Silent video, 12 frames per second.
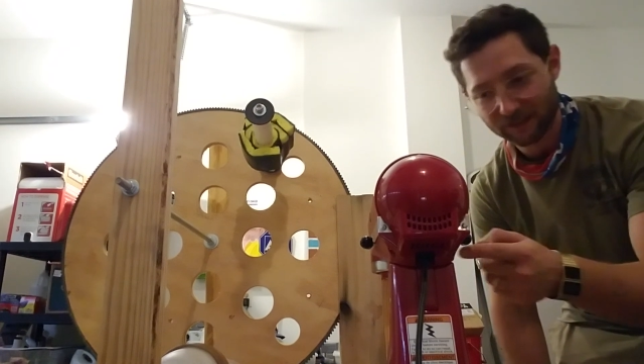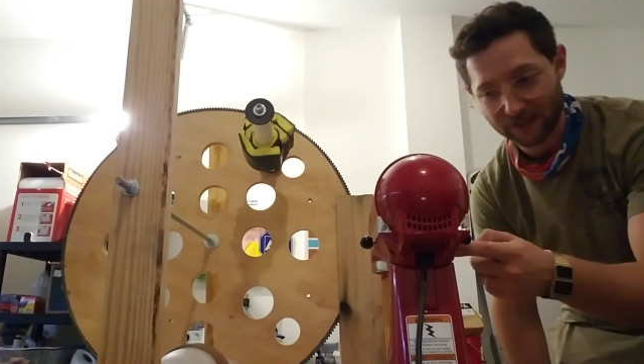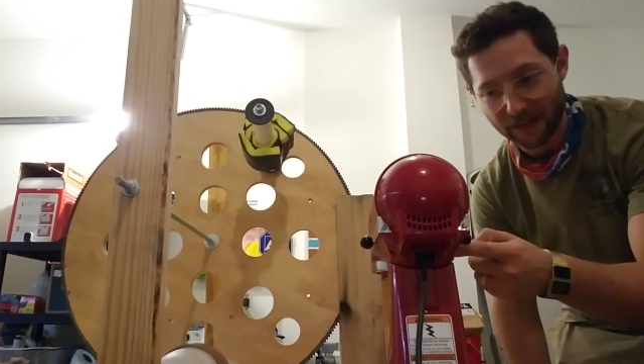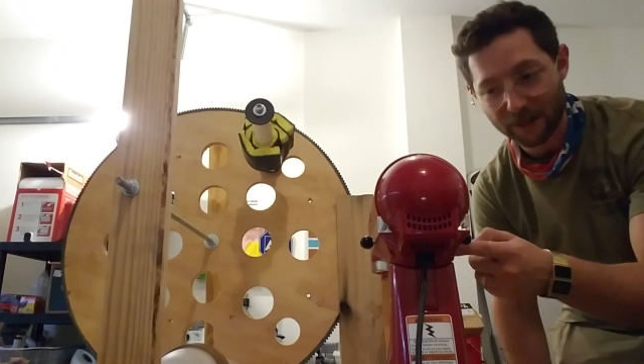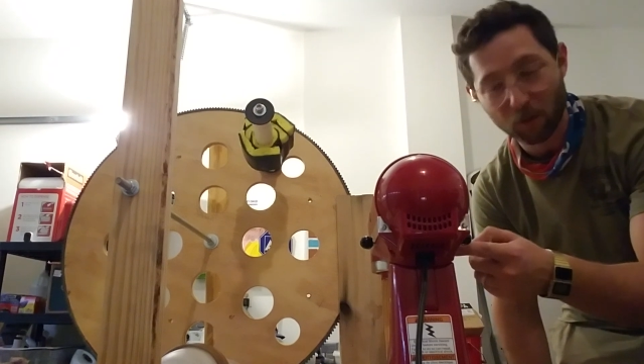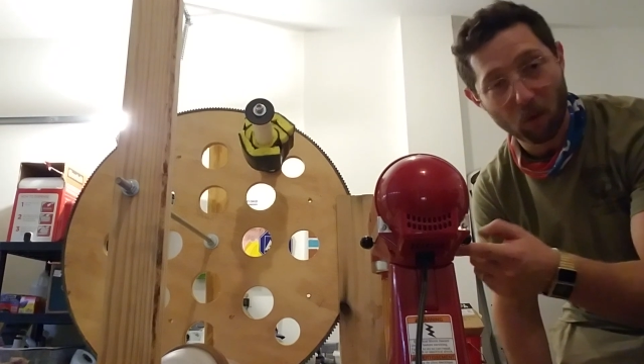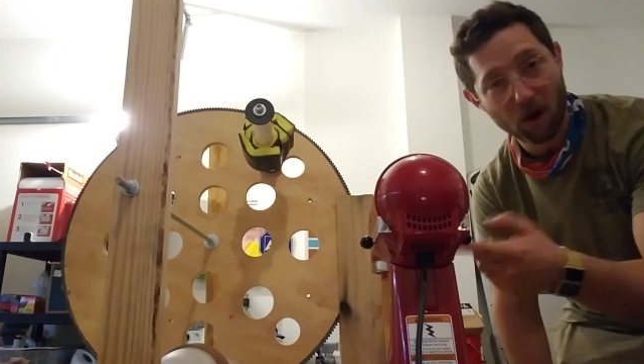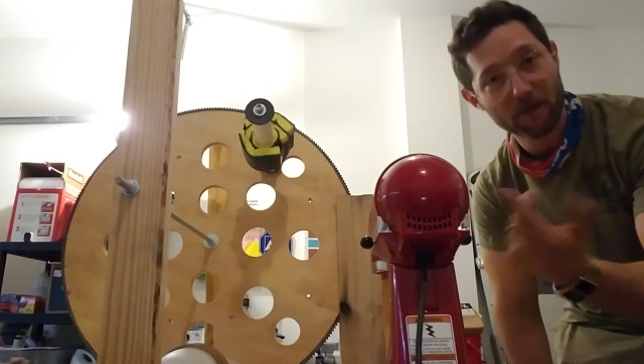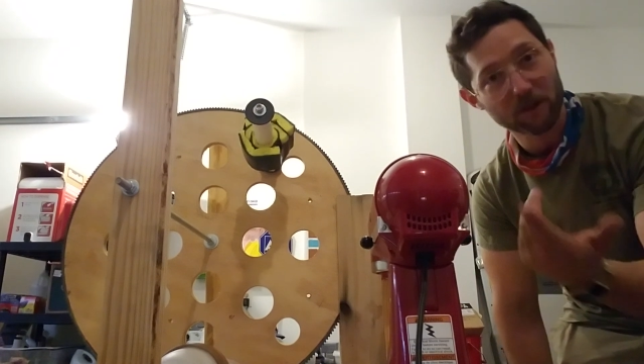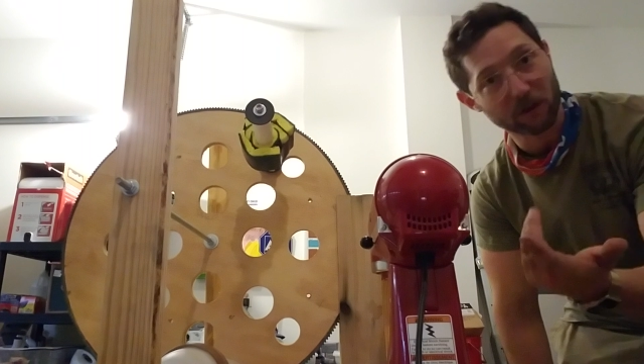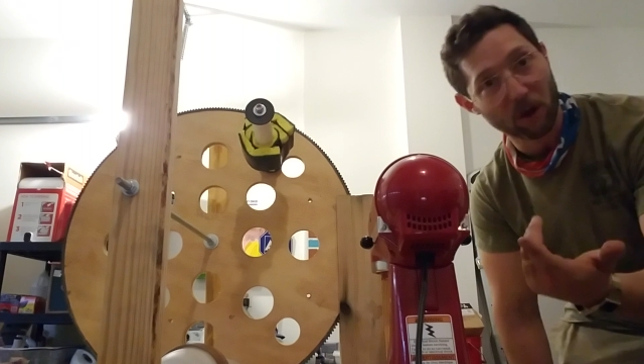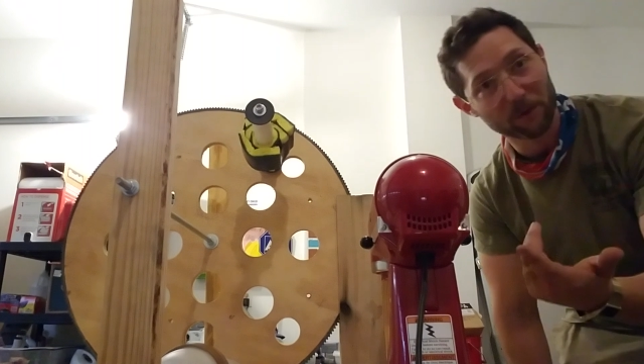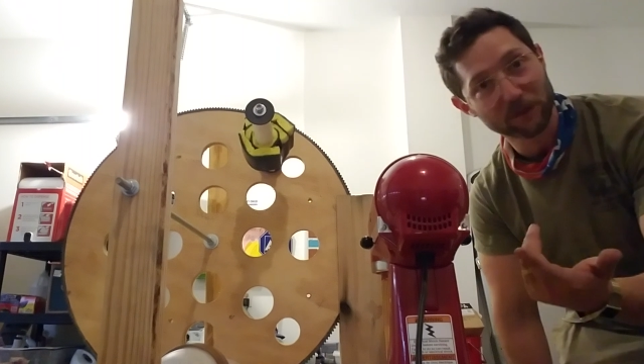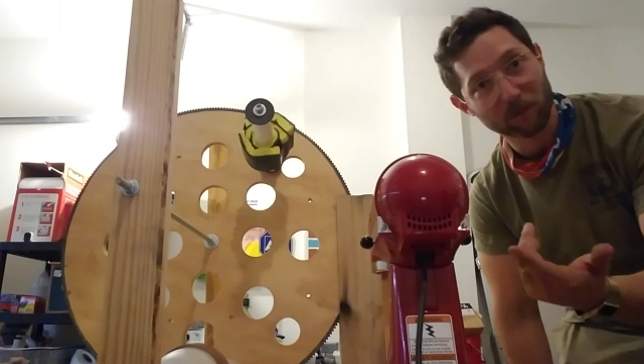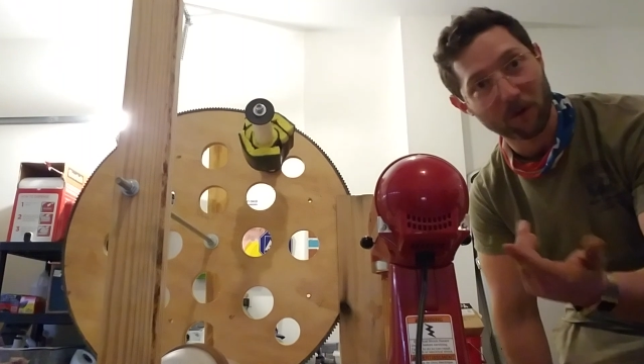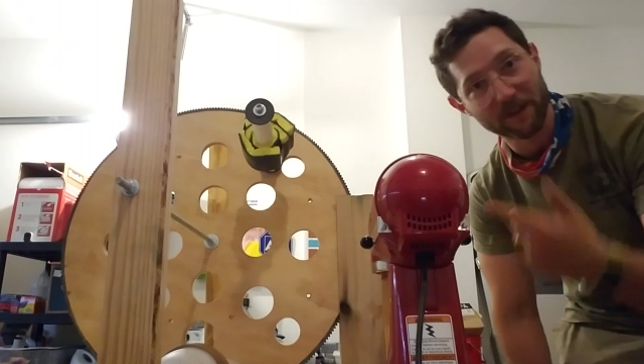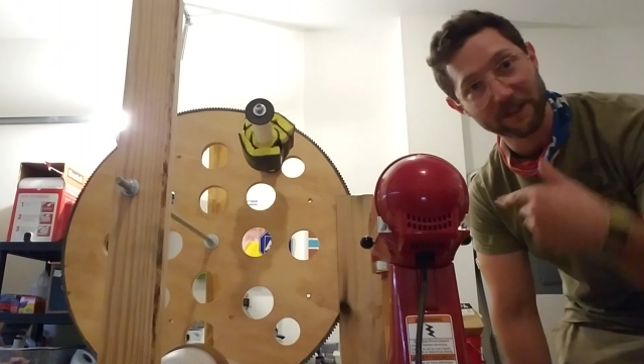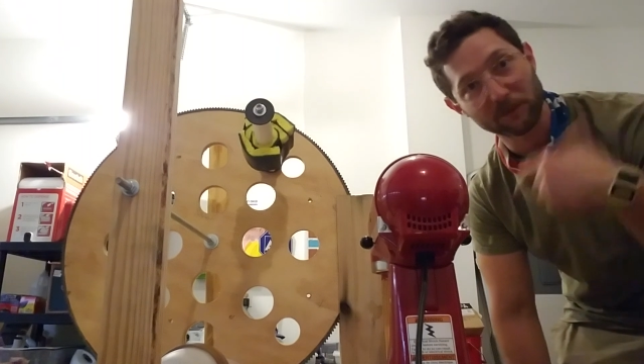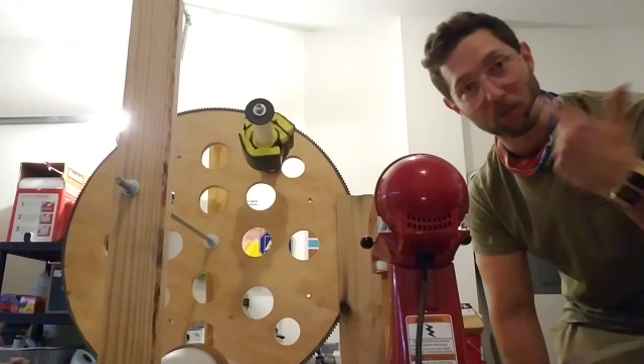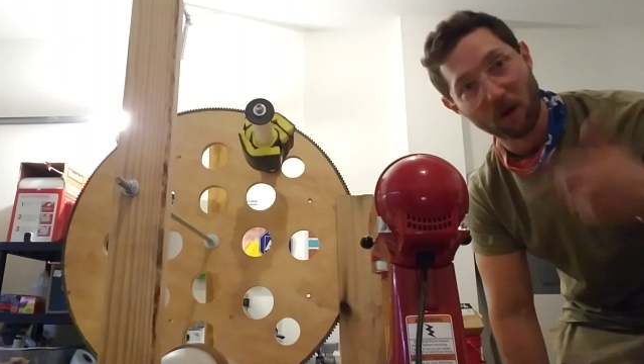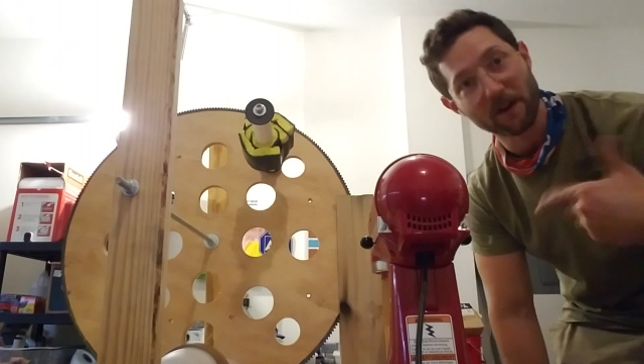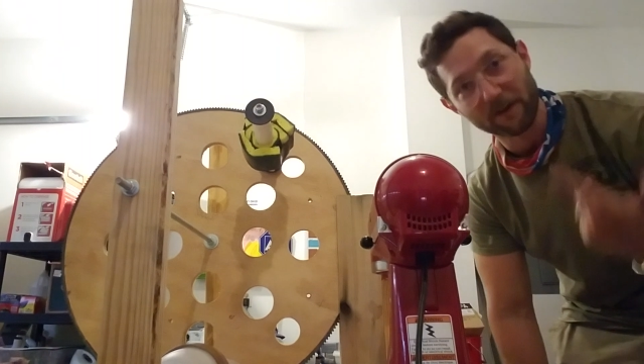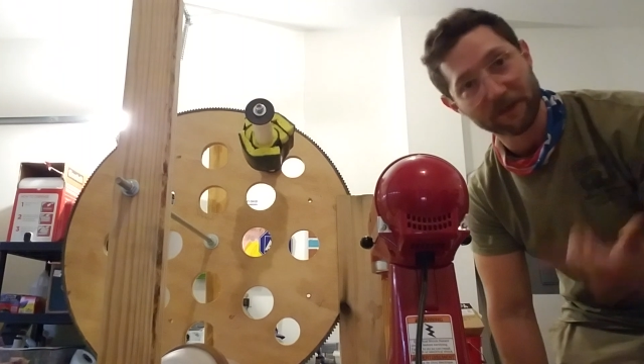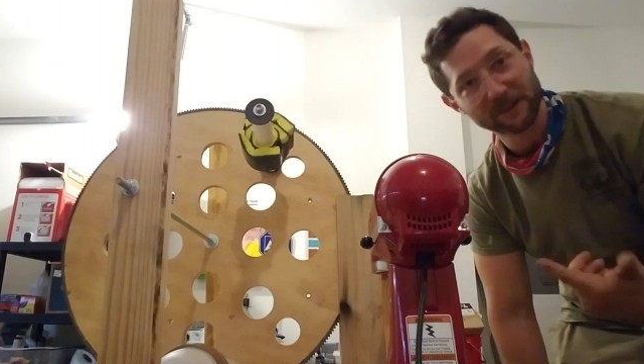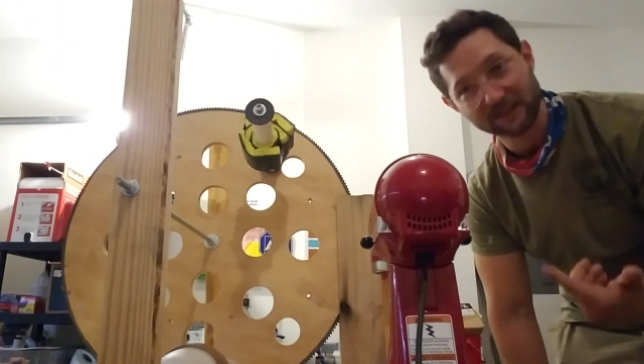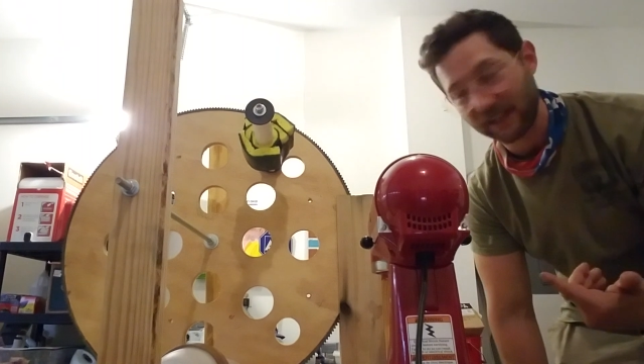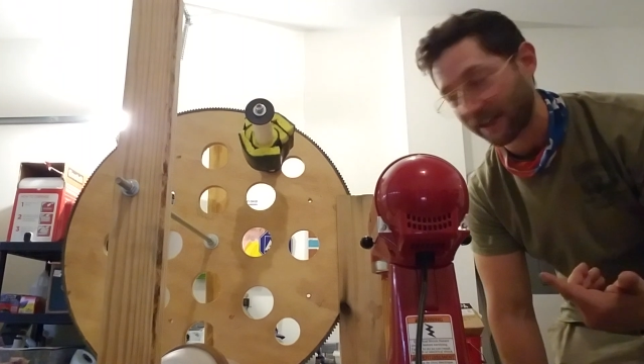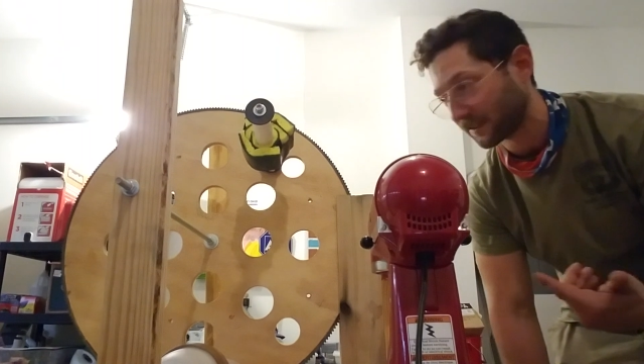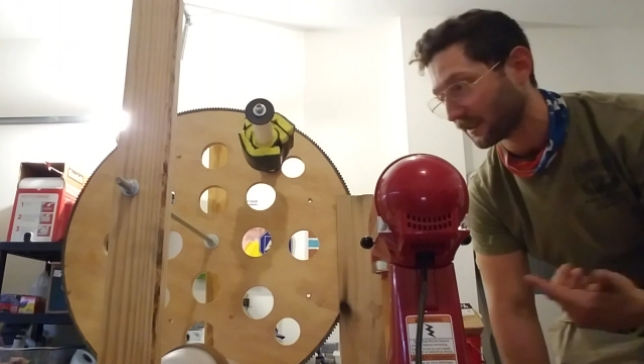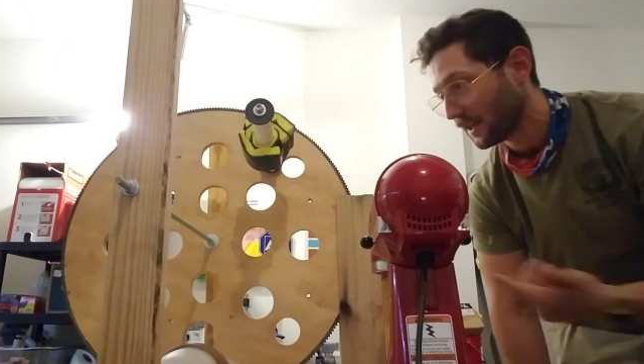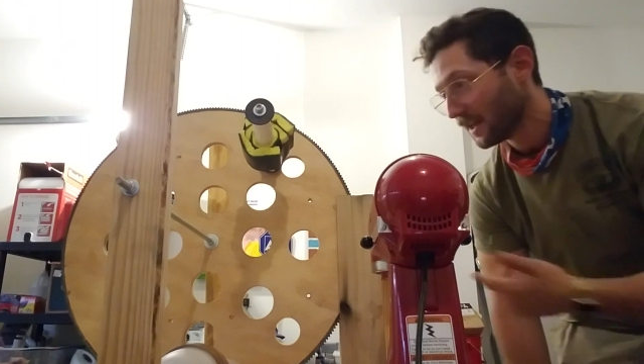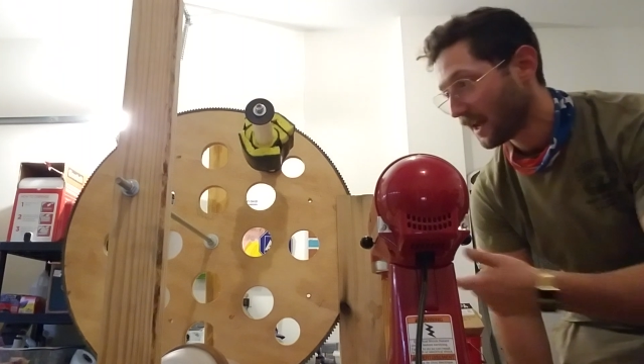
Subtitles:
Setting 1, the lowest one is 1 every 6.